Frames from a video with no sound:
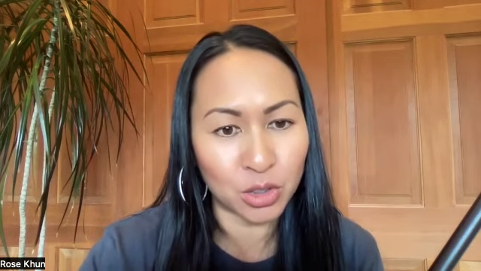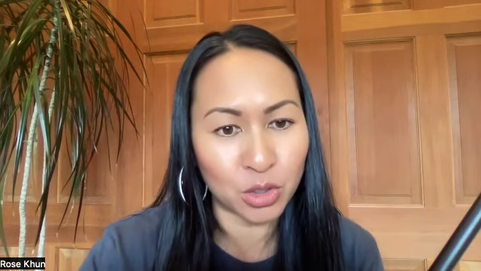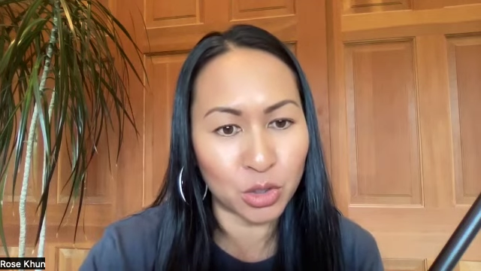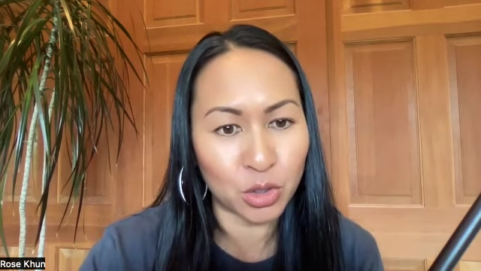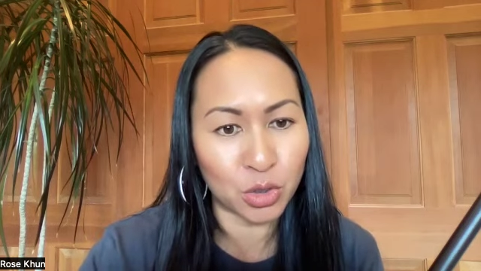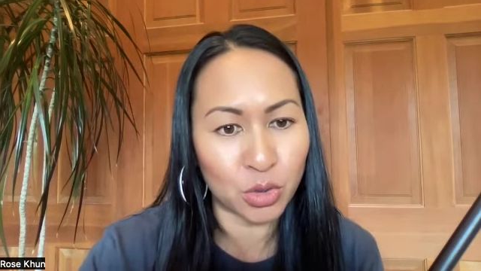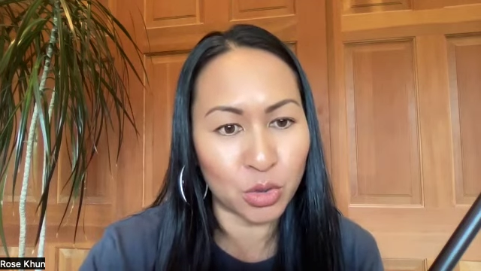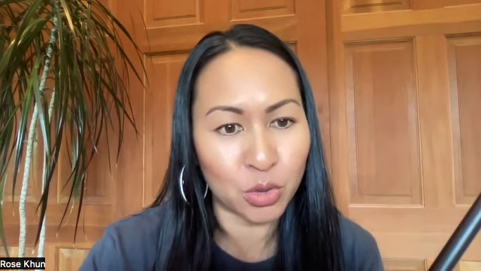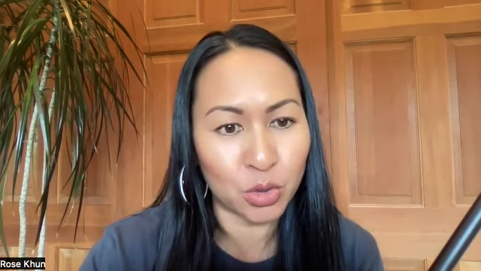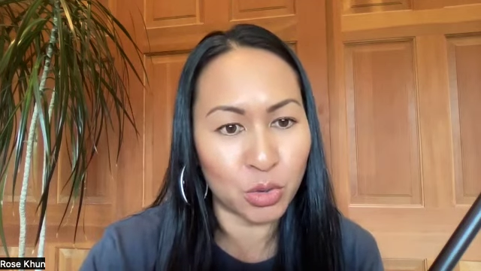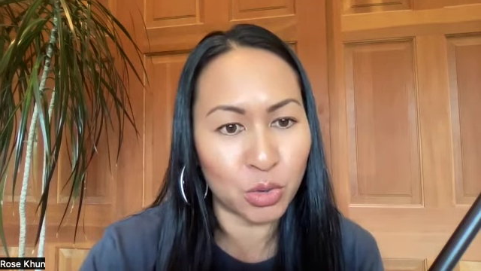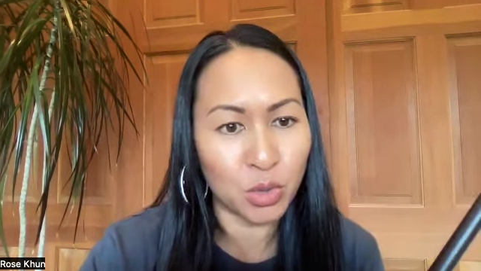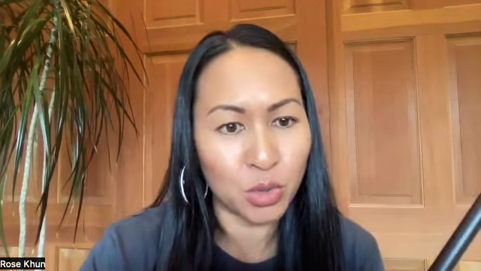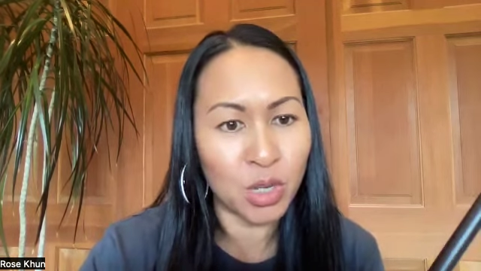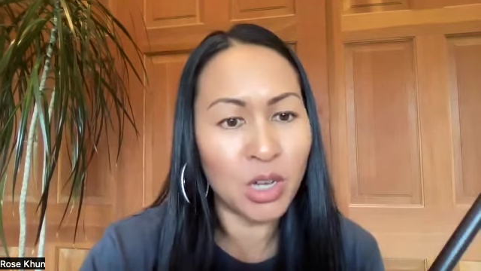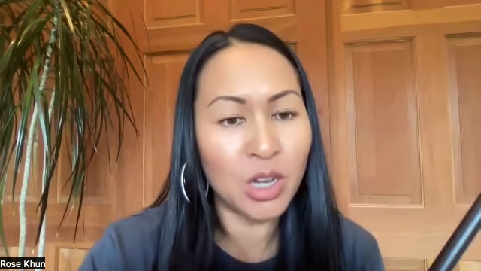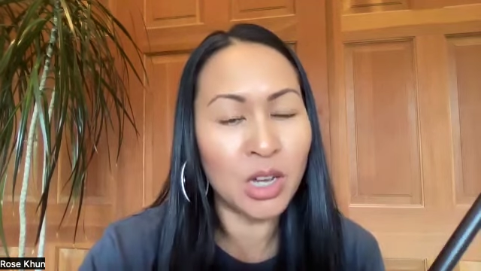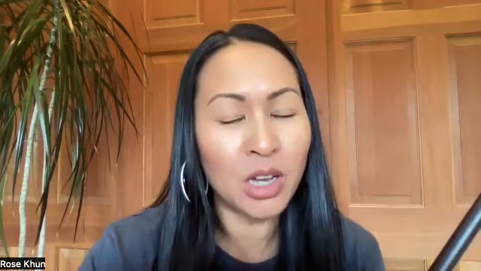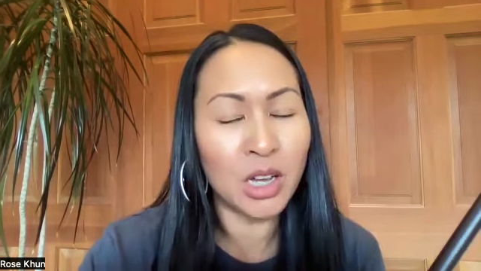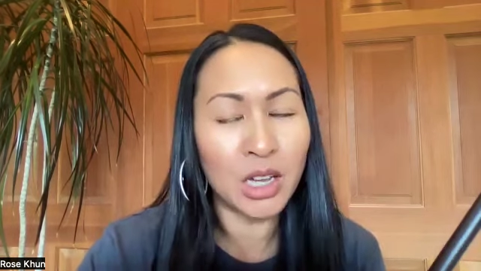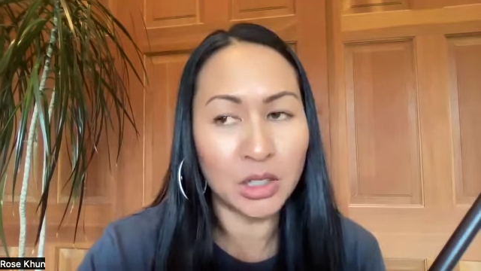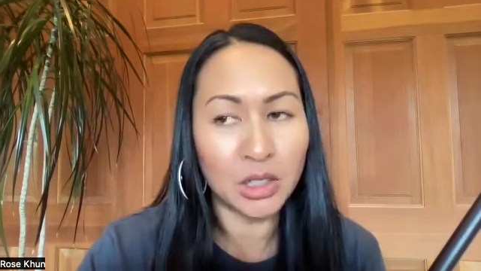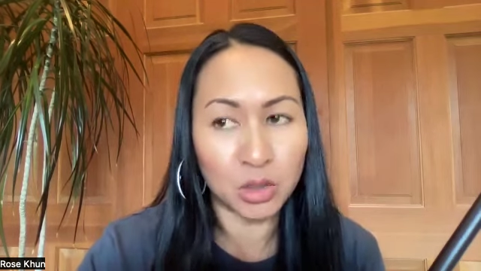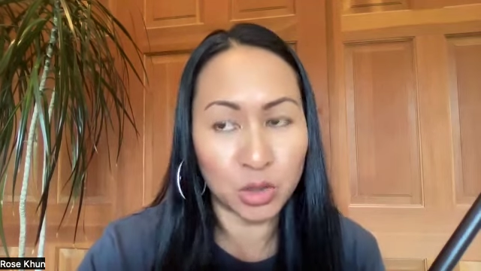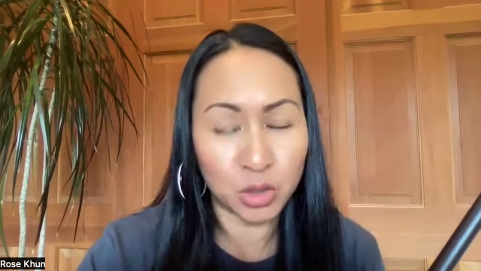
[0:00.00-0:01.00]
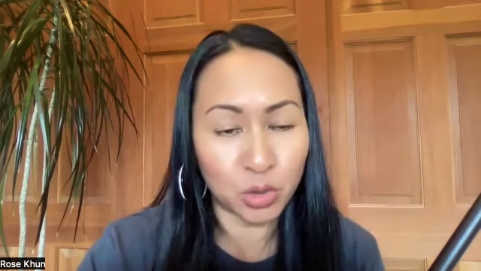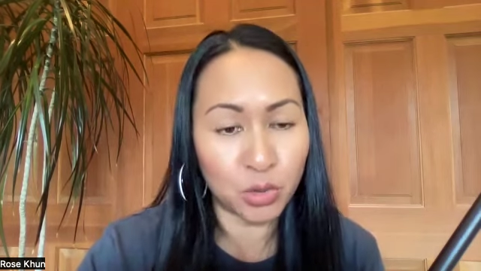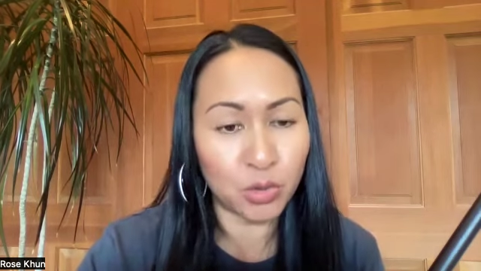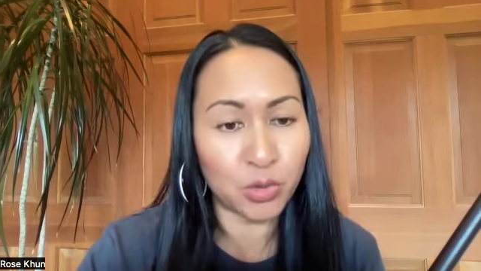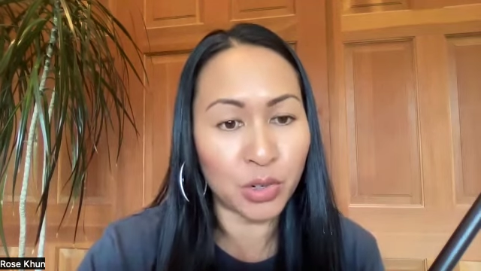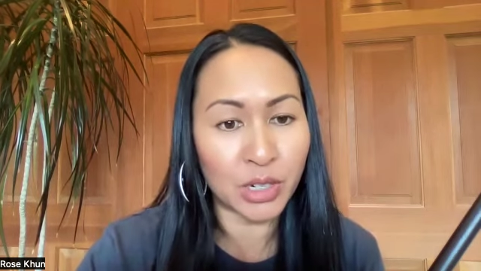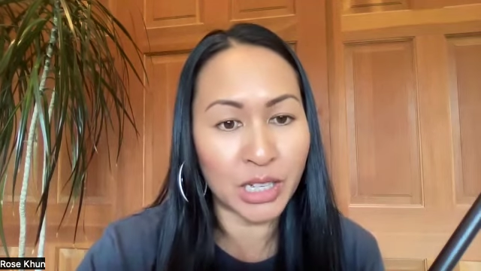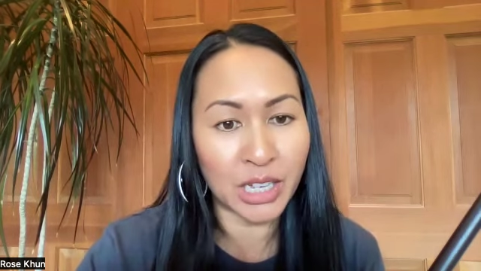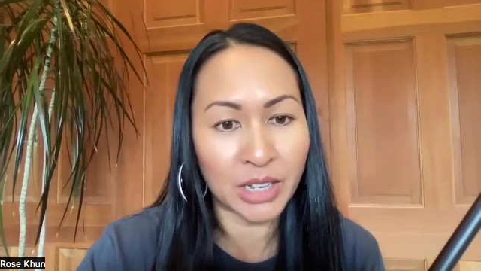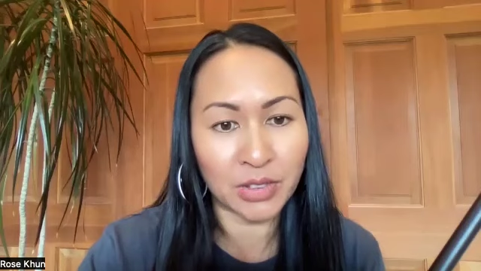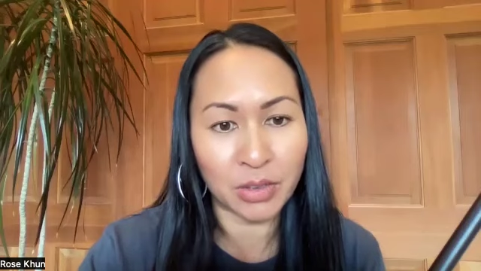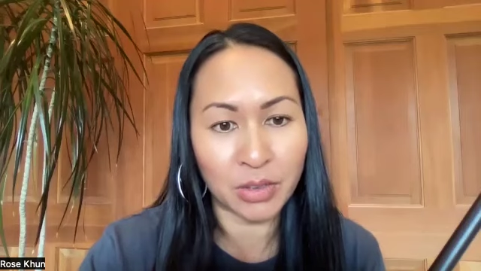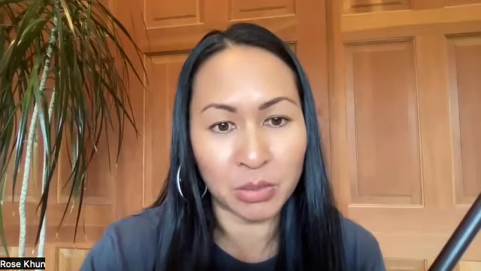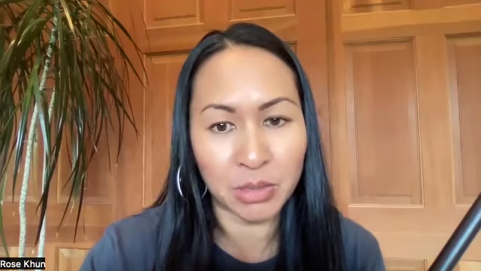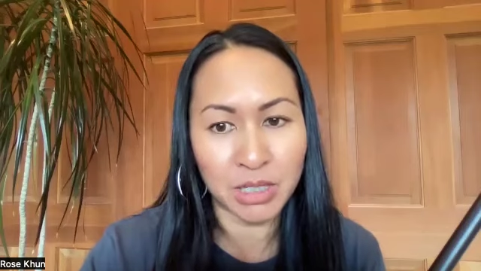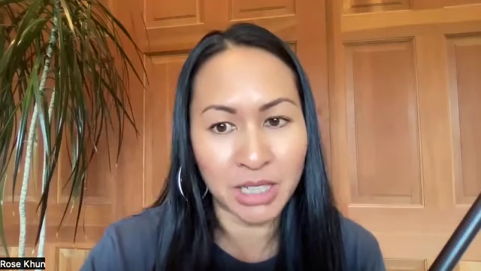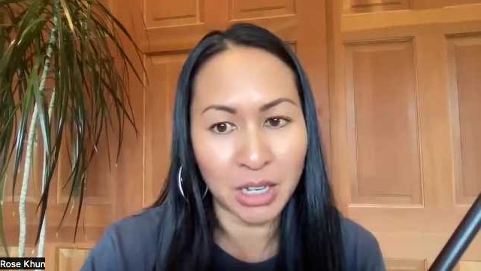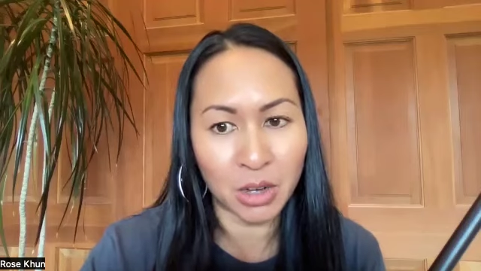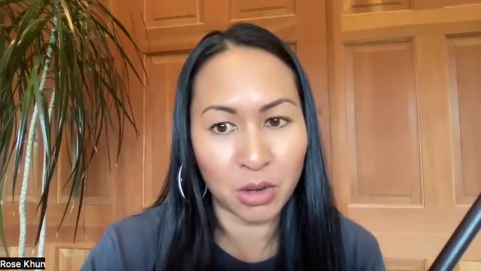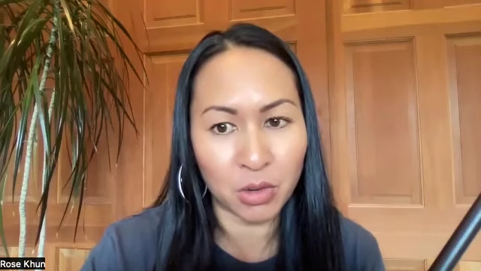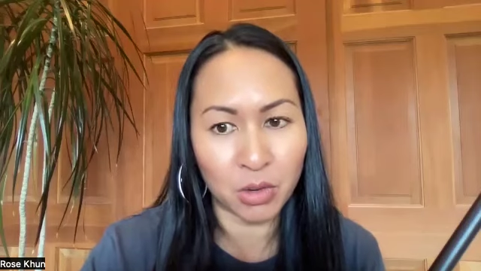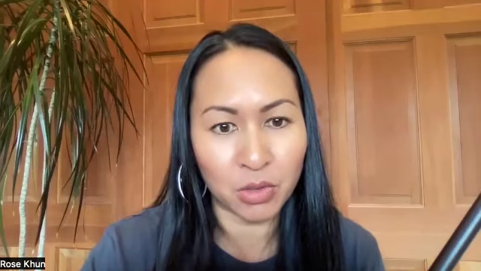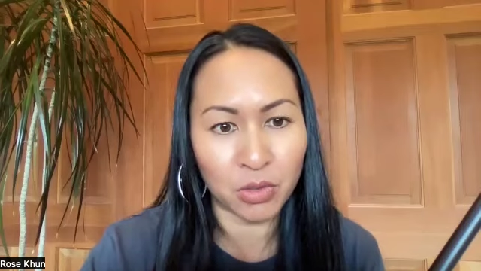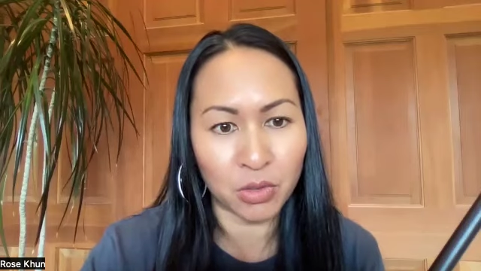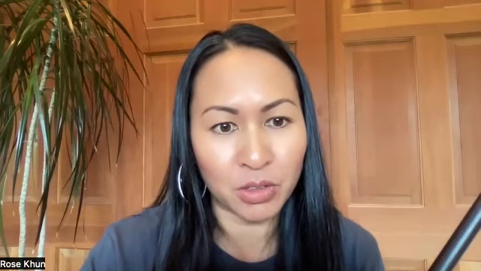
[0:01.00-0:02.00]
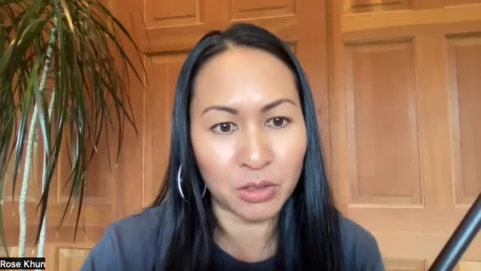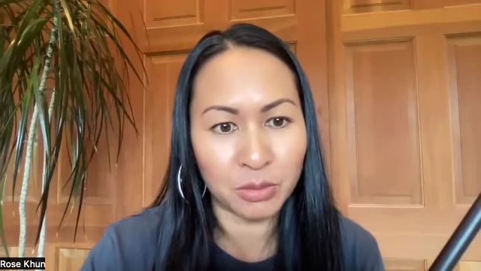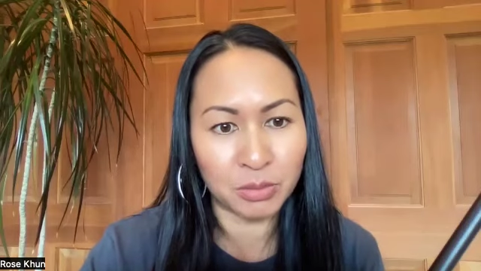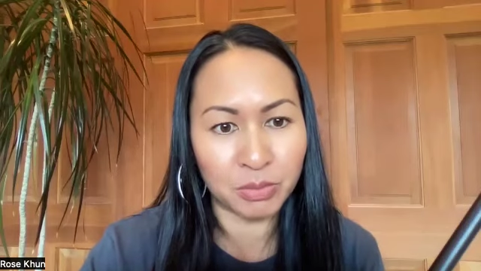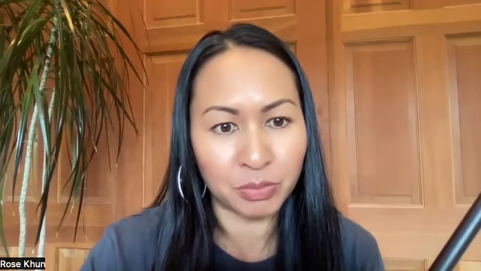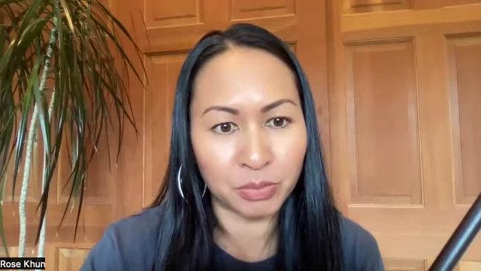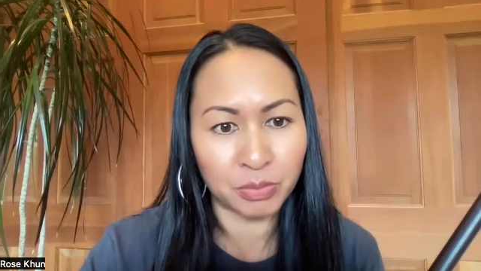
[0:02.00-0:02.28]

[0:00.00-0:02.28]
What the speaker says: learn through to forgive himself.